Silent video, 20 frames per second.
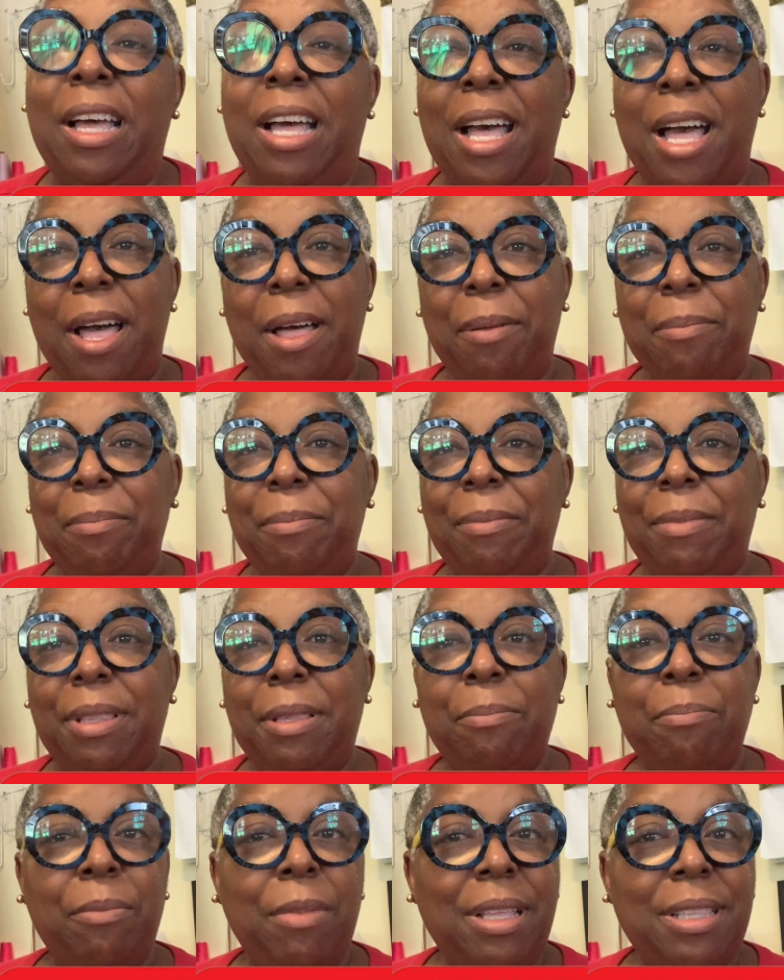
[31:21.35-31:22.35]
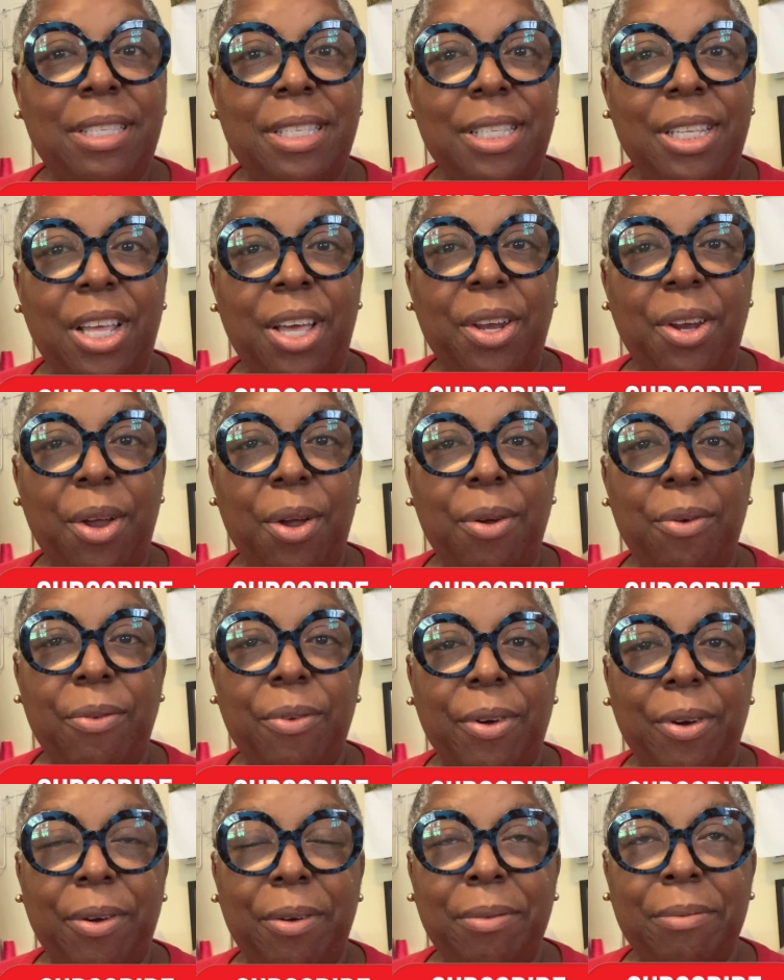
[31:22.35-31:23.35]
The month's not
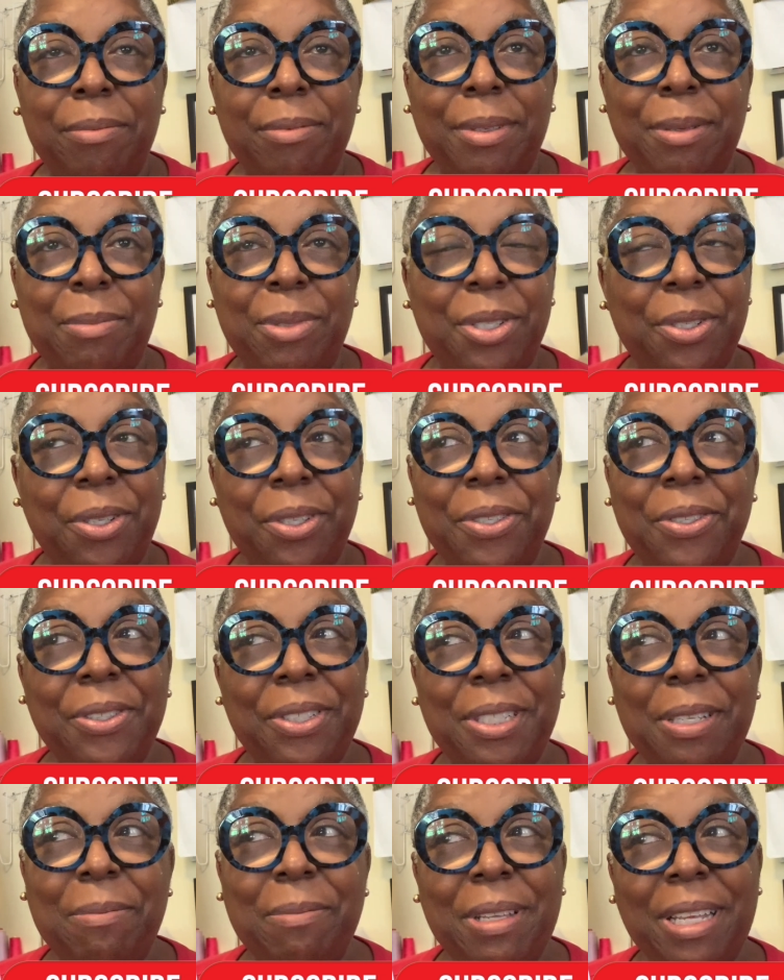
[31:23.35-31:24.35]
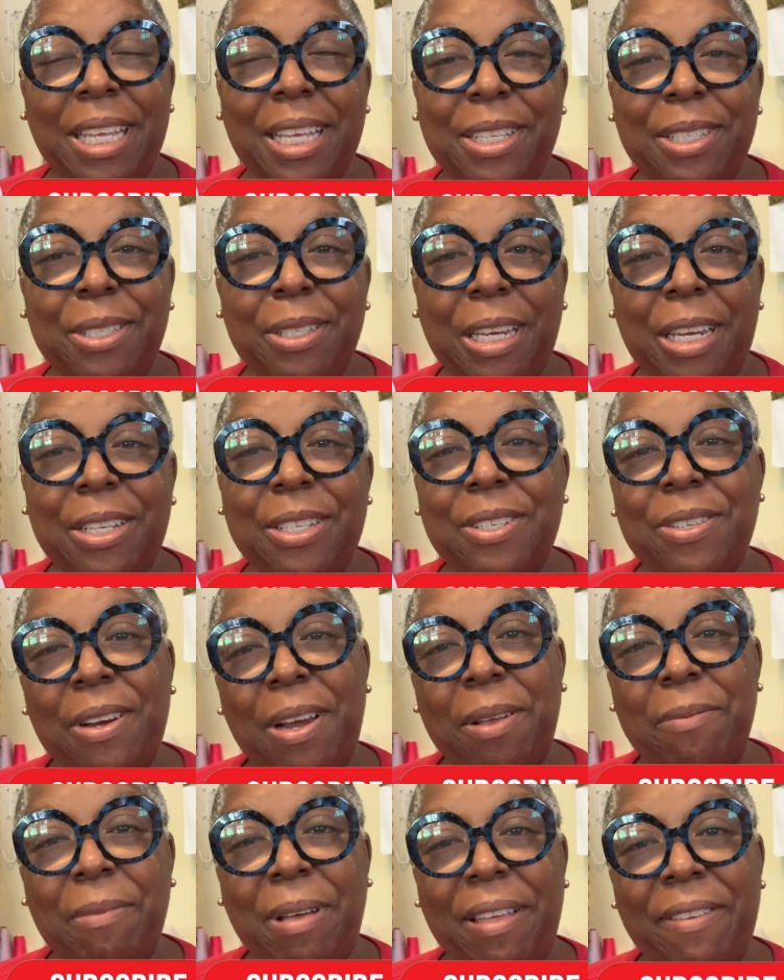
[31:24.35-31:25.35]
over. I'm sure there's something else that'll
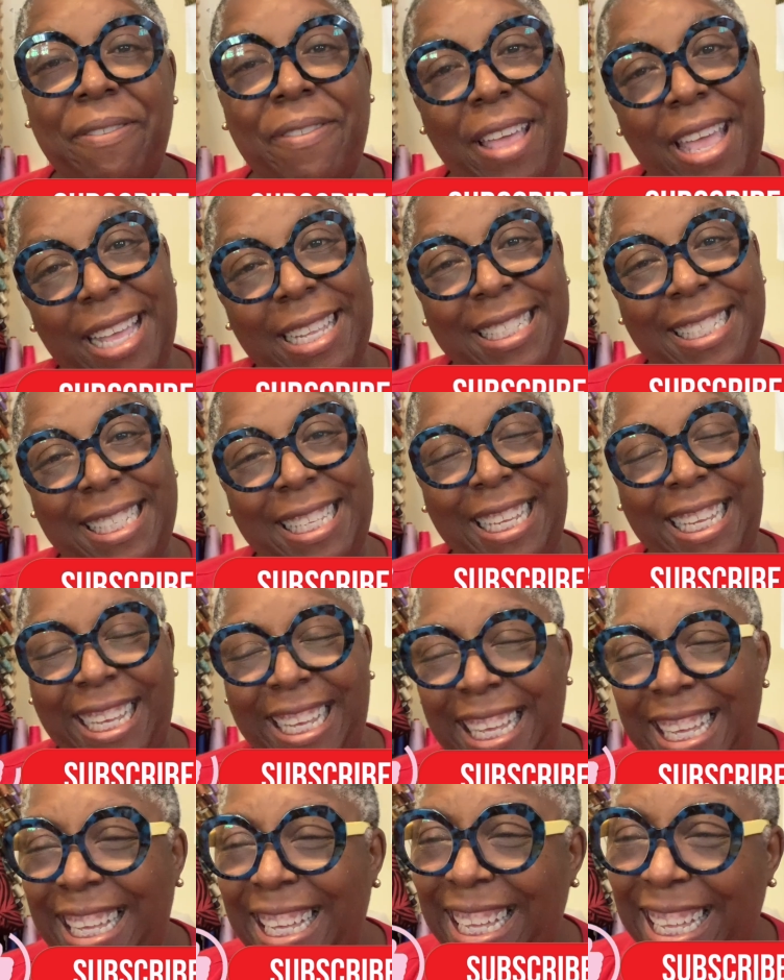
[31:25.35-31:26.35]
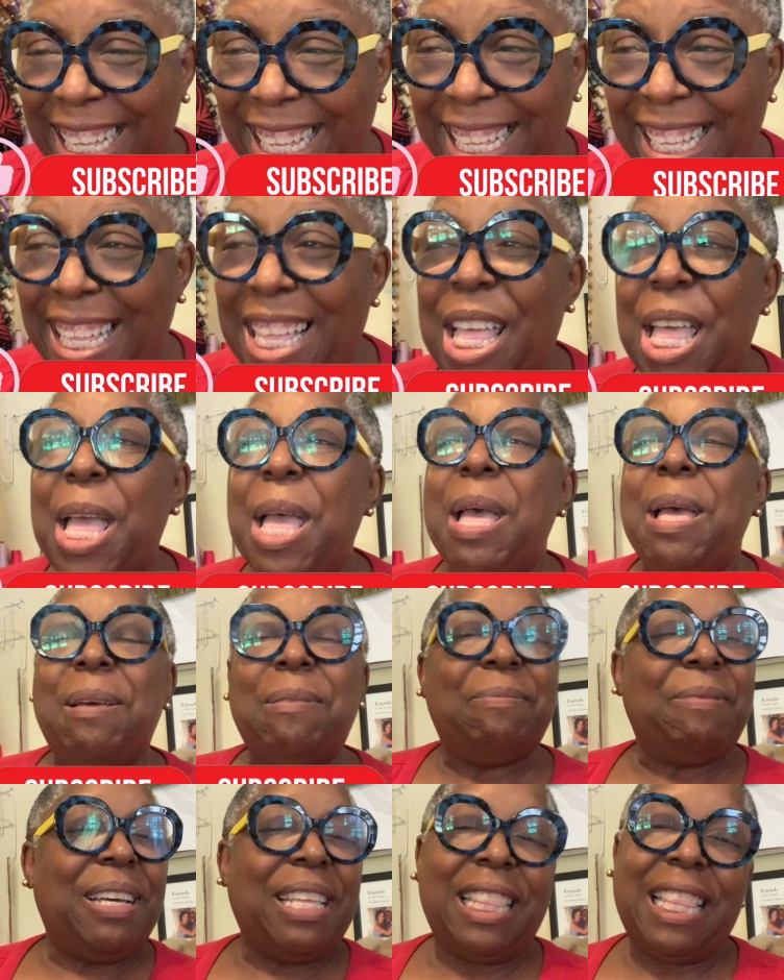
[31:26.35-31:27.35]
strike my fancy.
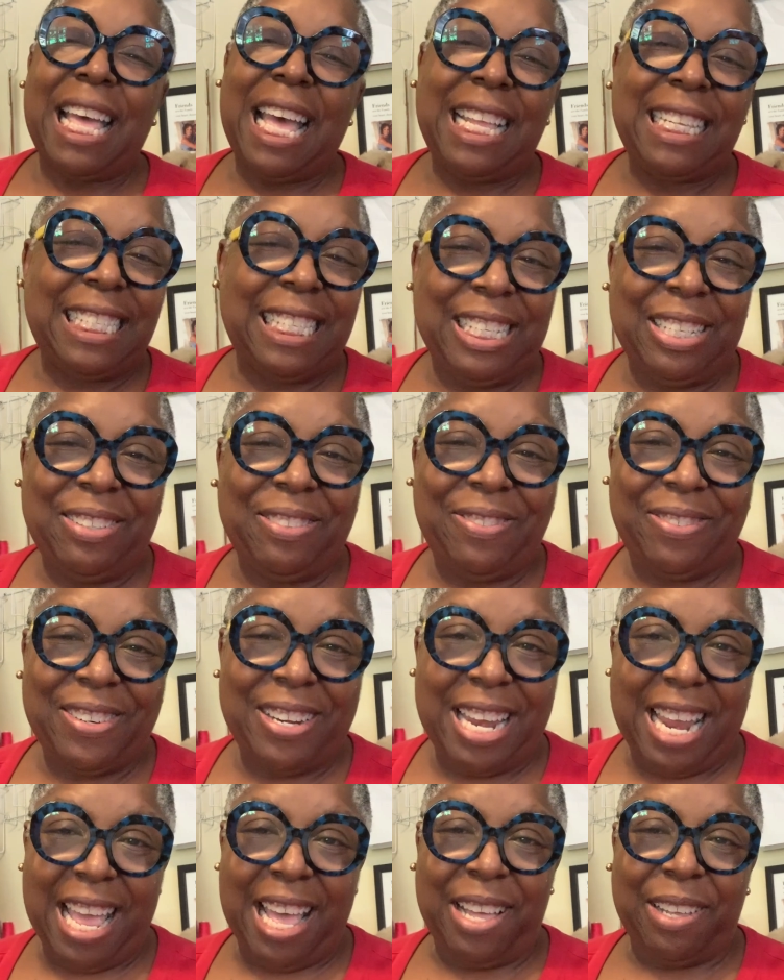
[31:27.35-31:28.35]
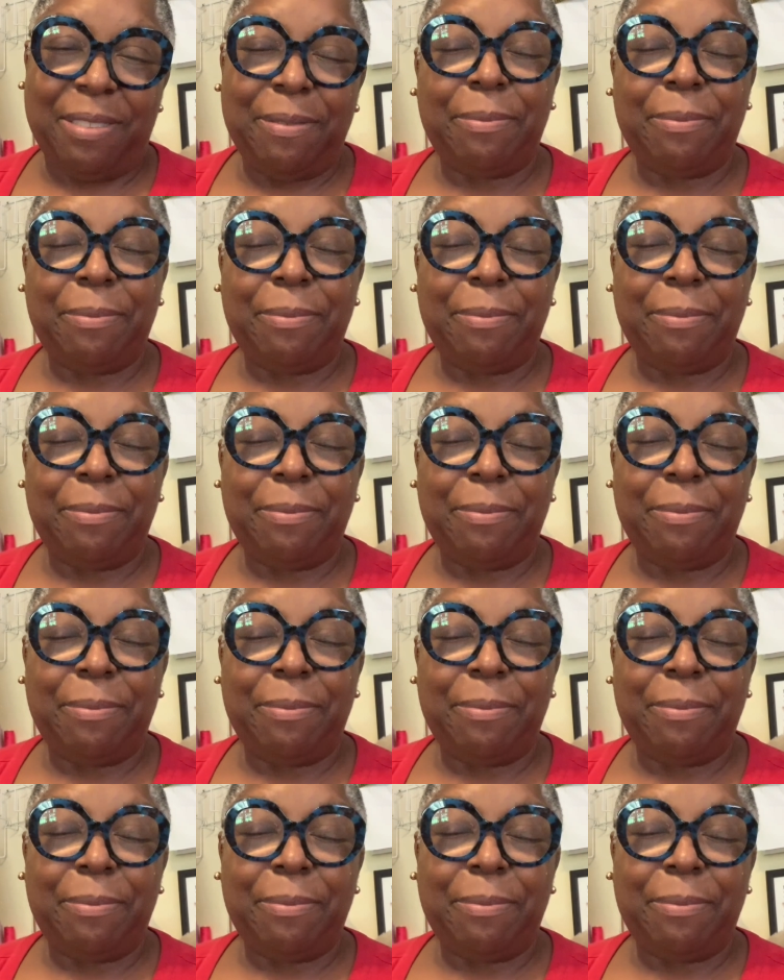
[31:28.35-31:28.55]
But that's it for now.